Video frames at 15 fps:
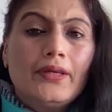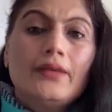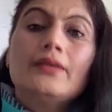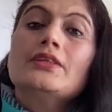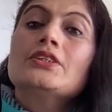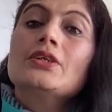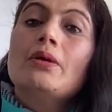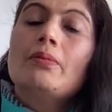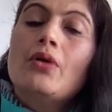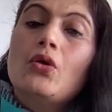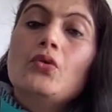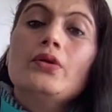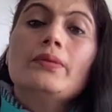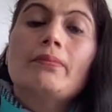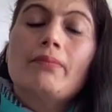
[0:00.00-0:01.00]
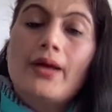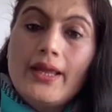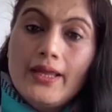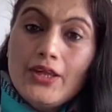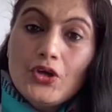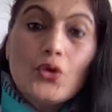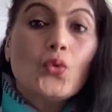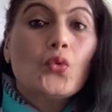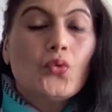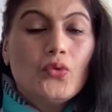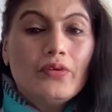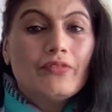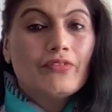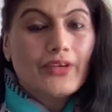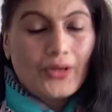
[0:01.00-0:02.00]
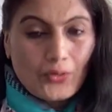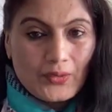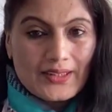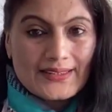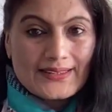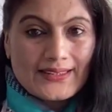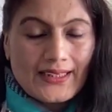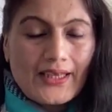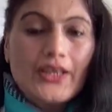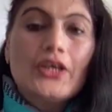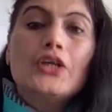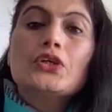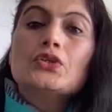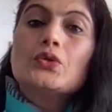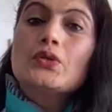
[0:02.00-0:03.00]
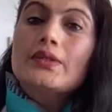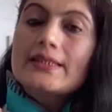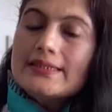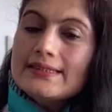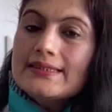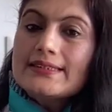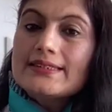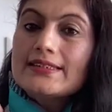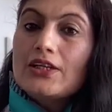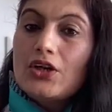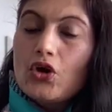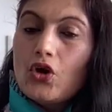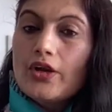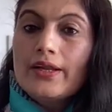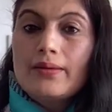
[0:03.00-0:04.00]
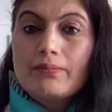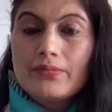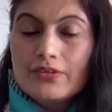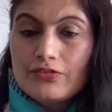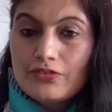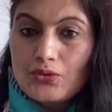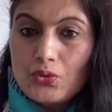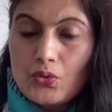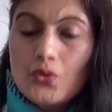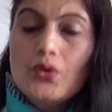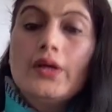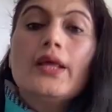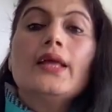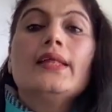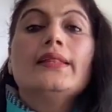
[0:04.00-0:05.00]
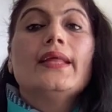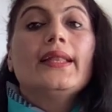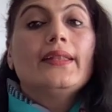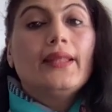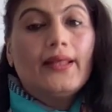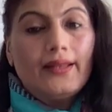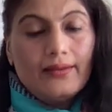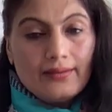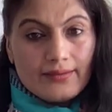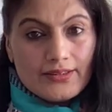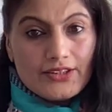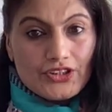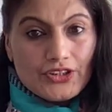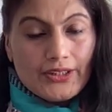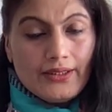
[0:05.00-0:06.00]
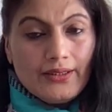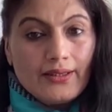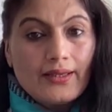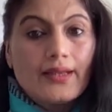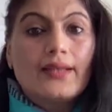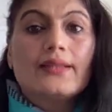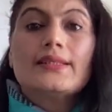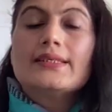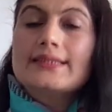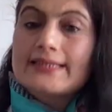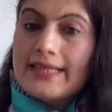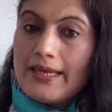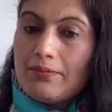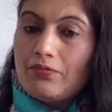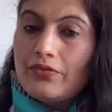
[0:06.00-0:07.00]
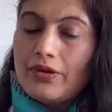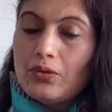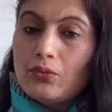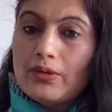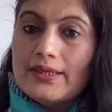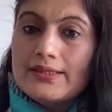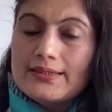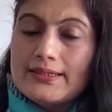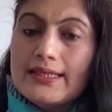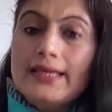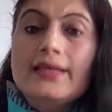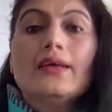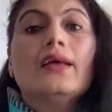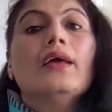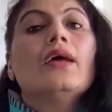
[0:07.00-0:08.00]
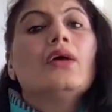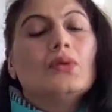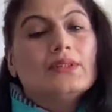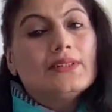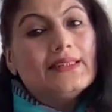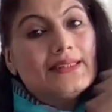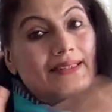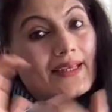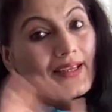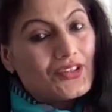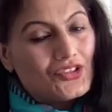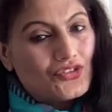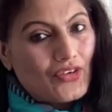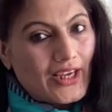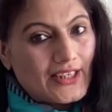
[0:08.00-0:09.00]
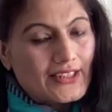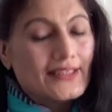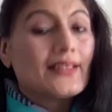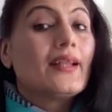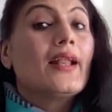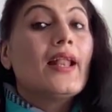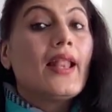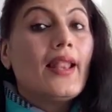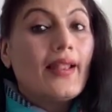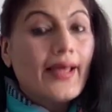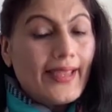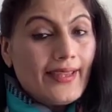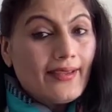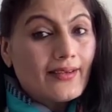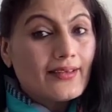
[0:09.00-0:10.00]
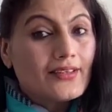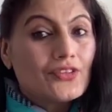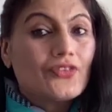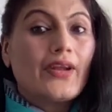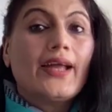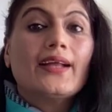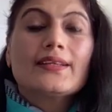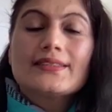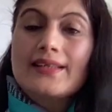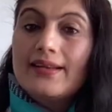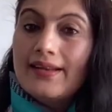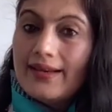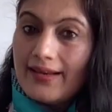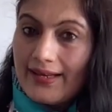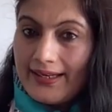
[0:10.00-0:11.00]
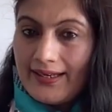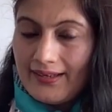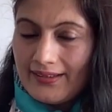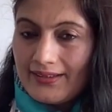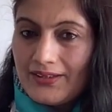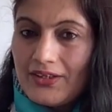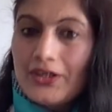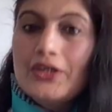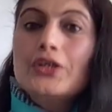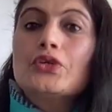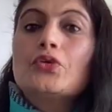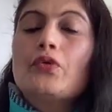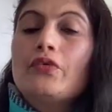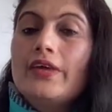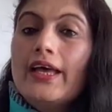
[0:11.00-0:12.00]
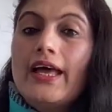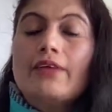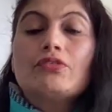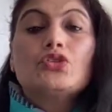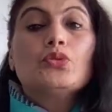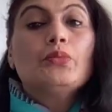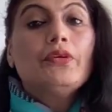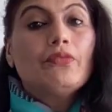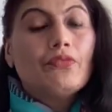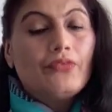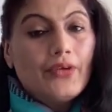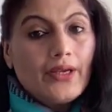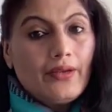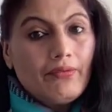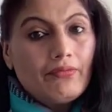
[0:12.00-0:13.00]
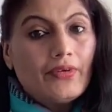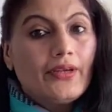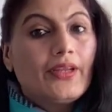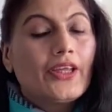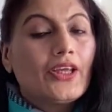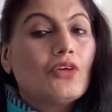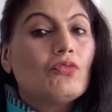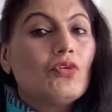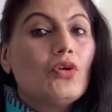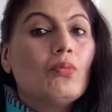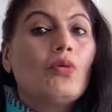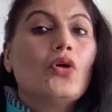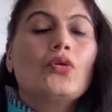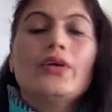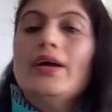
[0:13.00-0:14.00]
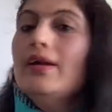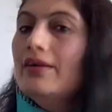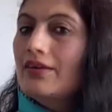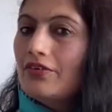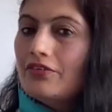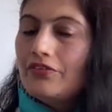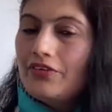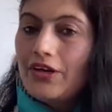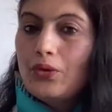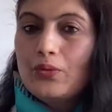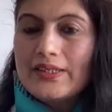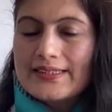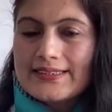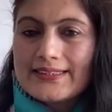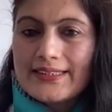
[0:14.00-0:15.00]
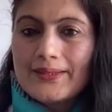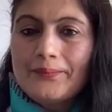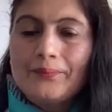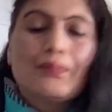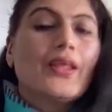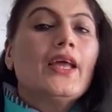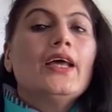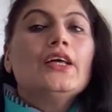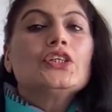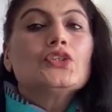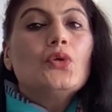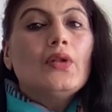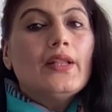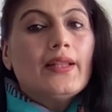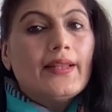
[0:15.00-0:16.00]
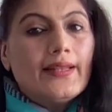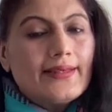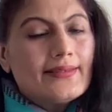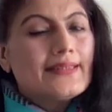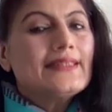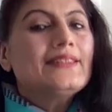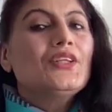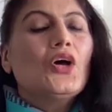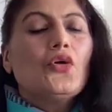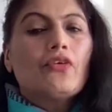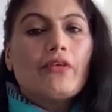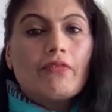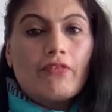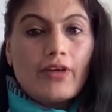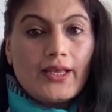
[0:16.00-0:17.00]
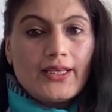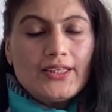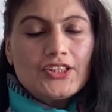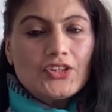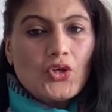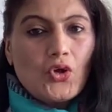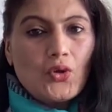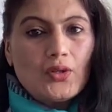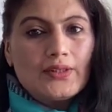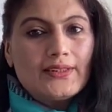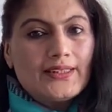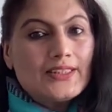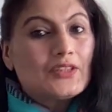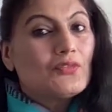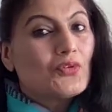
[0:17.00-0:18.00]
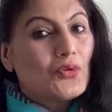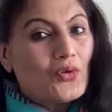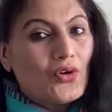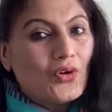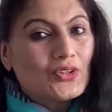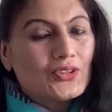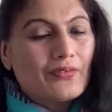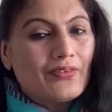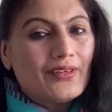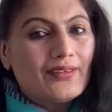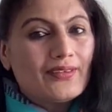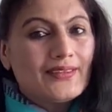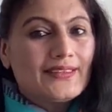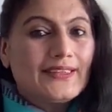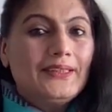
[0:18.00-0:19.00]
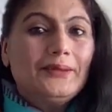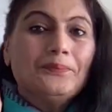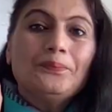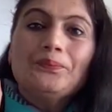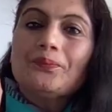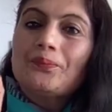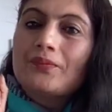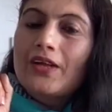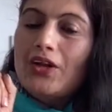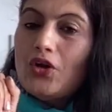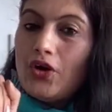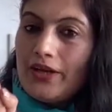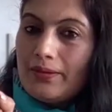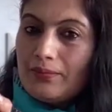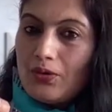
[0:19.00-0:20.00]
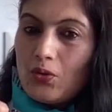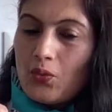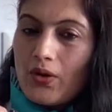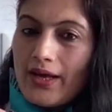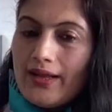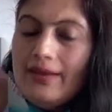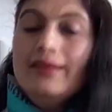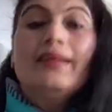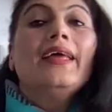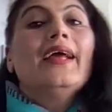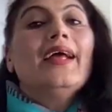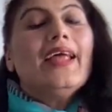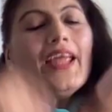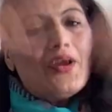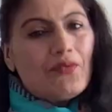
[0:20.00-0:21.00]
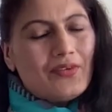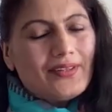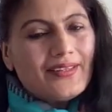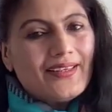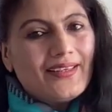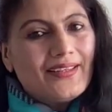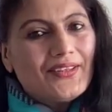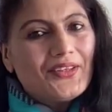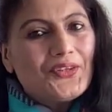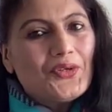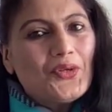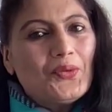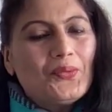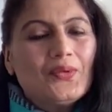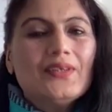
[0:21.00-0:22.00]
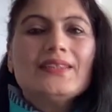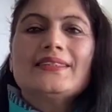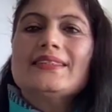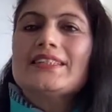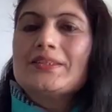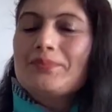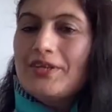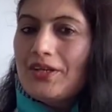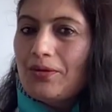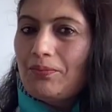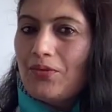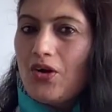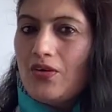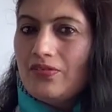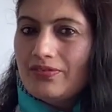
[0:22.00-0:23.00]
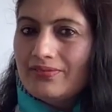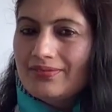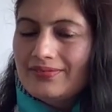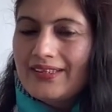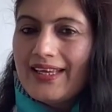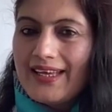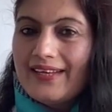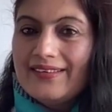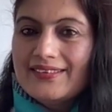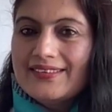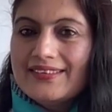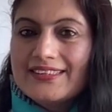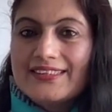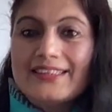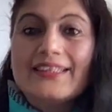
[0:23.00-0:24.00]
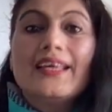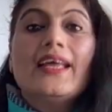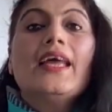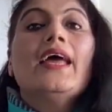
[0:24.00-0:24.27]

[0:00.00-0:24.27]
It is about my own frequency. So this is the law number 4, that energy at the same frequency, this attraction, like attracts like. So we have to be very, very careful about our frequency. So let us now revise all these 4 laws of energy. Law number 1, Everything in the universe is made up of energy.